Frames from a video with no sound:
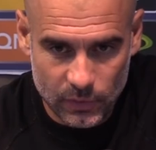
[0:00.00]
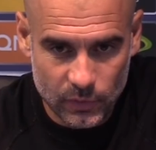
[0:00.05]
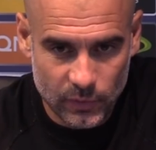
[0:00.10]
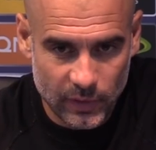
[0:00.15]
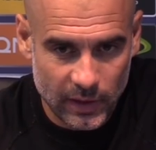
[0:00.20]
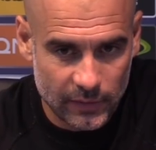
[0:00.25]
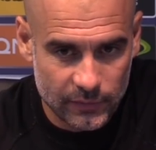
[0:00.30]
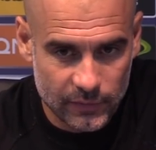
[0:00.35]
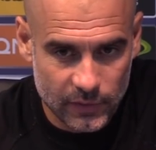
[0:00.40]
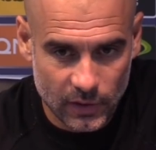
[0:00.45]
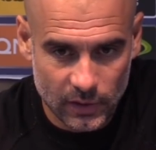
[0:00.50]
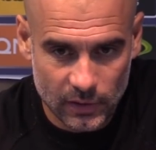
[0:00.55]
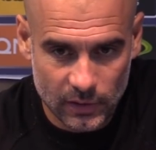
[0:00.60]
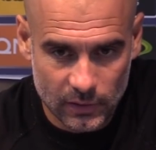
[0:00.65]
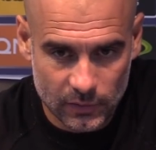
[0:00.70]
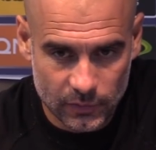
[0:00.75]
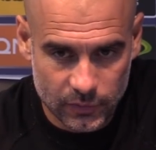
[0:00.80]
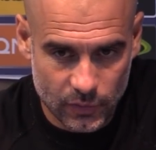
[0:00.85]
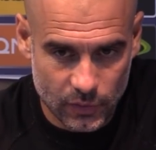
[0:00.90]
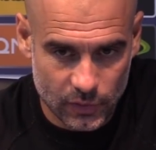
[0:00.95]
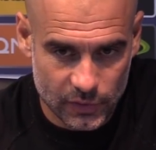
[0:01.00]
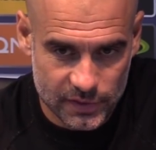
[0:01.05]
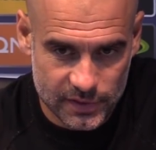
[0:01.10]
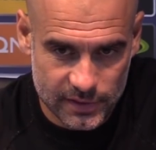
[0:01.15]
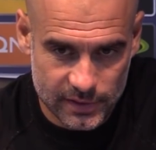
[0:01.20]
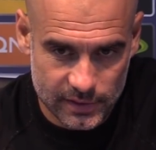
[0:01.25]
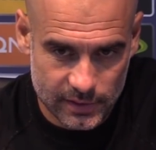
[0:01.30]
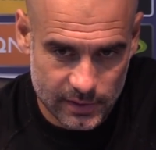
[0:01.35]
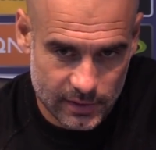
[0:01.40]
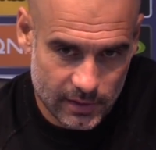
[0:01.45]
what we have done. Of
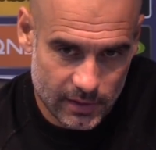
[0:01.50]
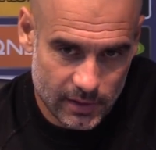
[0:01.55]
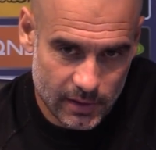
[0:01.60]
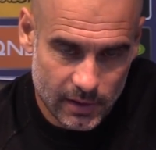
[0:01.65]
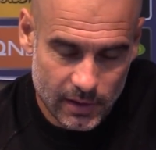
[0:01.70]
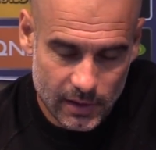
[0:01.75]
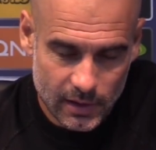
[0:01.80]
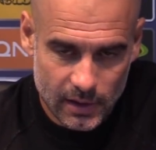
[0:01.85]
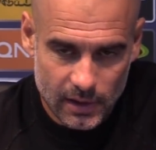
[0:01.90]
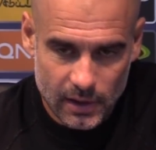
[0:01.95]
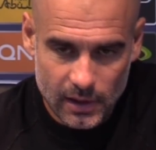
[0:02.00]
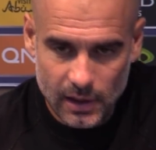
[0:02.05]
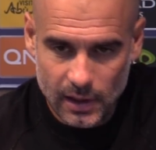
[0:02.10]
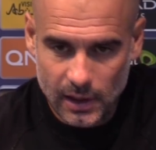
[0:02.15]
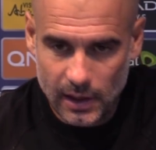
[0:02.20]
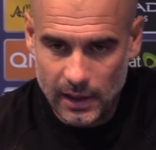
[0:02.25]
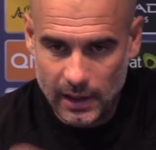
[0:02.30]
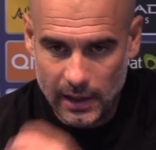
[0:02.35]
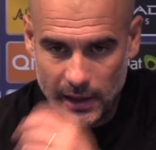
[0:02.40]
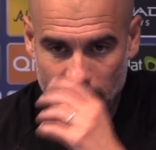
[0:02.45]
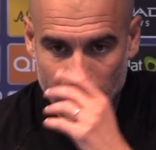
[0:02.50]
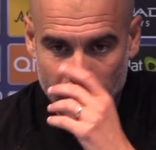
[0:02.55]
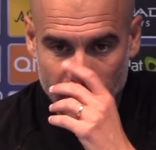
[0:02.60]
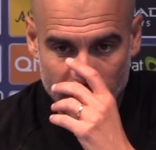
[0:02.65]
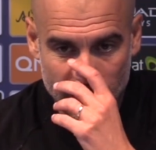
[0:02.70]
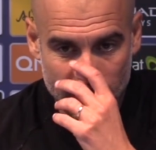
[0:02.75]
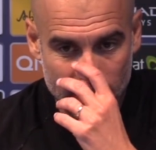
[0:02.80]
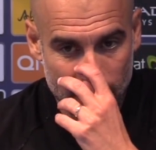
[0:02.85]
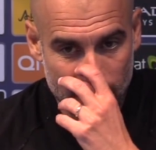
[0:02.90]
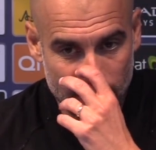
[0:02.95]
course.
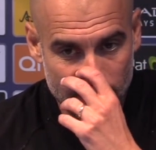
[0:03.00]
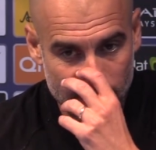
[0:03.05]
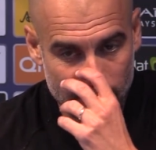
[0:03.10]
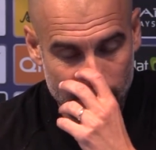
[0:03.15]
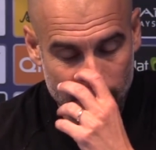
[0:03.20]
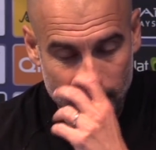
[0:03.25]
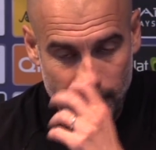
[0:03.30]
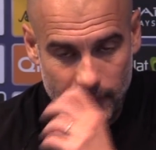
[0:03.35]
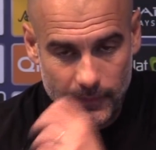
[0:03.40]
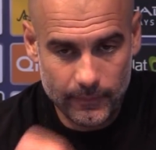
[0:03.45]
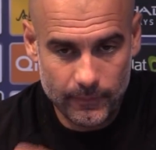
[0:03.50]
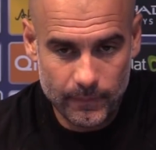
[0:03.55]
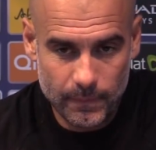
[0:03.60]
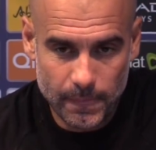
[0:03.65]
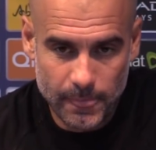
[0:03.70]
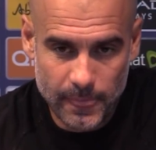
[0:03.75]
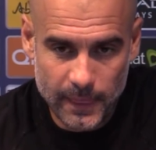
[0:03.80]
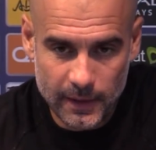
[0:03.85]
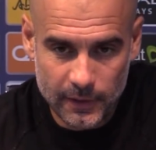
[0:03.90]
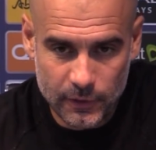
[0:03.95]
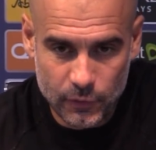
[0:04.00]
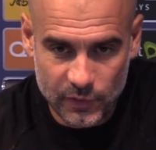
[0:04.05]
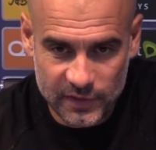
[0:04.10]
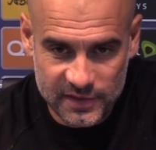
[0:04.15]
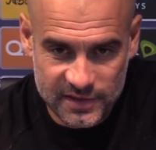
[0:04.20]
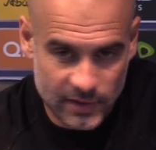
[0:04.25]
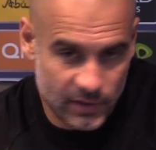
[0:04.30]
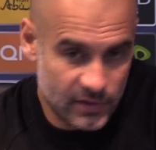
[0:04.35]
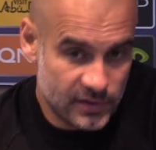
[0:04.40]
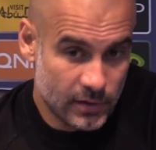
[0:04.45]
Uh, three
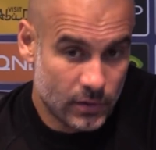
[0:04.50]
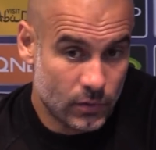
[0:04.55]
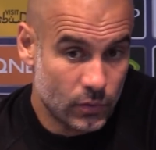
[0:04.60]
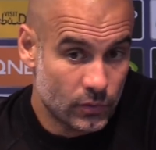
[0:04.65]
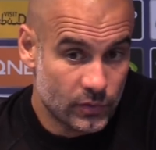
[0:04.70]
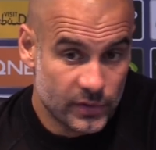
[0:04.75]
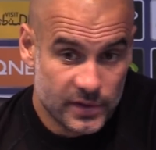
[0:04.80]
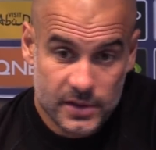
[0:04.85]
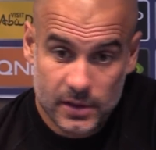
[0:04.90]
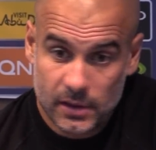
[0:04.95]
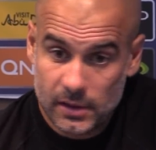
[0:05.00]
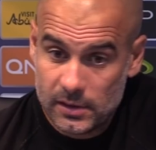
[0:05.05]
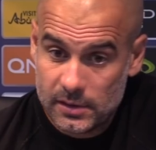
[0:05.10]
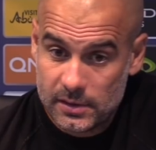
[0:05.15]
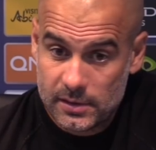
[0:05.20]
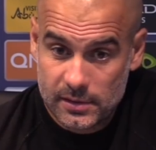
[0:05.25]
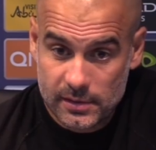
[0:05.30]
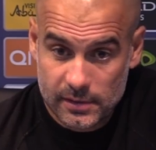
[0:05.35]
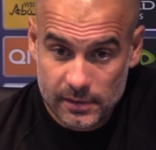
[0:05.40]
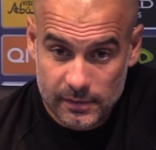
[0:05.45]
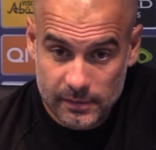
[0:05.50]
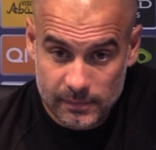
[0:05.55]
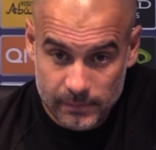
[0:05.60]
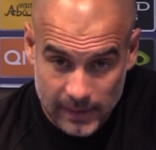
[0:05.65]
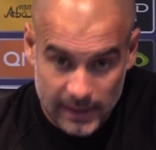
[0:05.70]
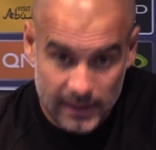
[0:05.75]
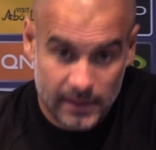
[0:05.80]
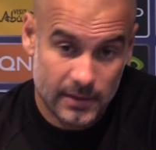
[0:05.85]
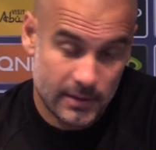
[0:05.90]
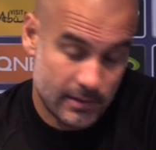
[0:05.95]
zero is a good result,
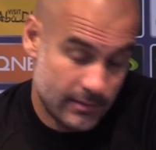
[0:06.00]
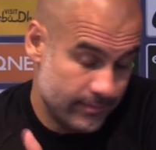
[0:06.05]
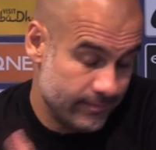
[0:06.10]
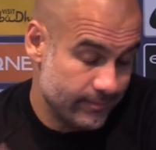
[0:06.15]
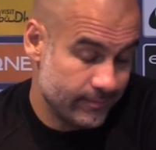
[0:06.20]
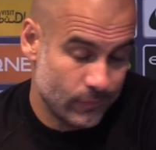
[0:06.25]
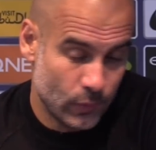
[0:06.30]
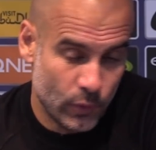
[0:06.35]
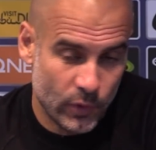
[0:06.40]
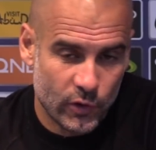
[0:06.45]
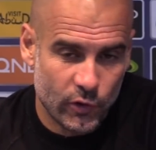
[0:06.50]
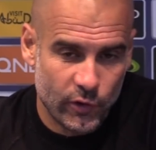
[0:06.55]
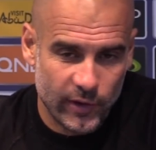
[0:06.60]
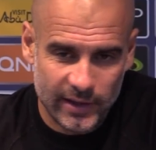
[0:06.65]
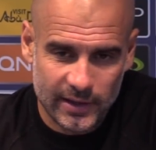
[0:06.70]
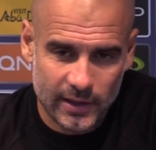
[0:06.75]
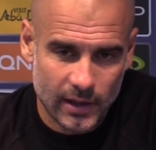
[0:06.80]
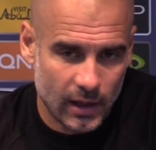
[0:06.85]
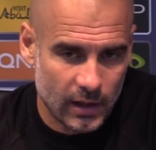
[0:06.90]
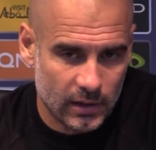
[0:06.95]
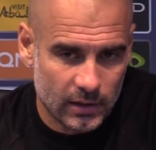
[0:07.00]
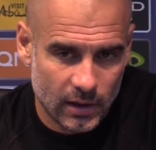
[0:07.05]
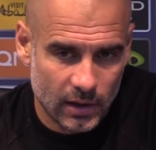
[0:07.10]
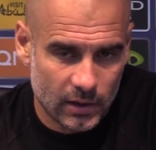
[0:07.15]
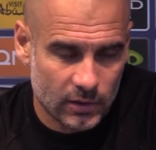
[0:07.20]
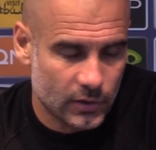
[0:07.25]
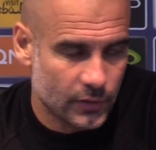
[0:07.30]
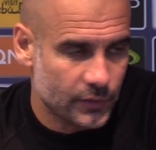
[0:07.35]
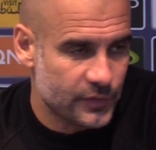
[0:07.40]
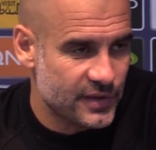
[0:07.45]
but we create a lot, a
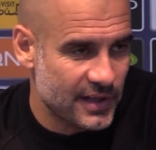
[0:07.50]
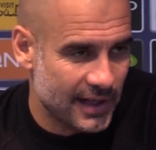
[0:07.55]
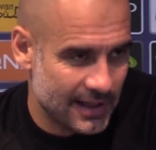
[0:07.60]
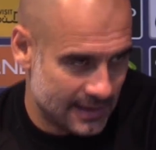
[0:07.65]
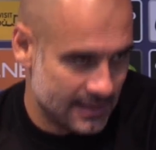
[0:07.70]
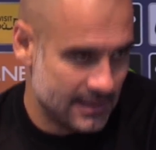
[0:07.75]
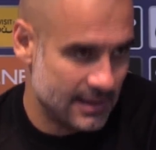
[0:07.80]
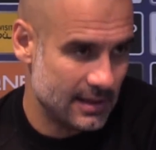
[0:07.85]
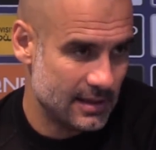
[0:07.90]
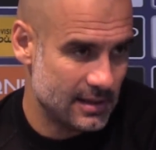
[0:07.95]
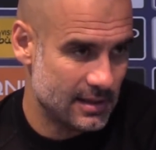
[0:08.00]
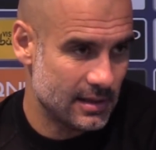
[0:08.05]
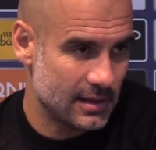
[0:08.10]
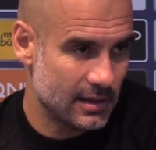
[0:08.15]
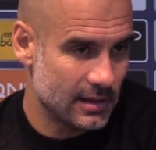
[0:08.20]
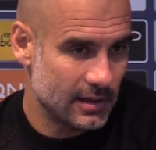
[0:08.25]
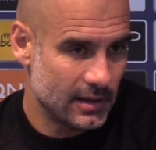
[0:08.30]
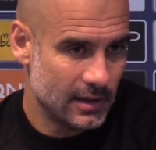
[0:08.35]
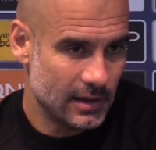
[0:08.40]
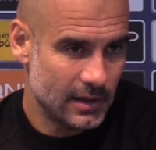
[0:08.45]
lot of chances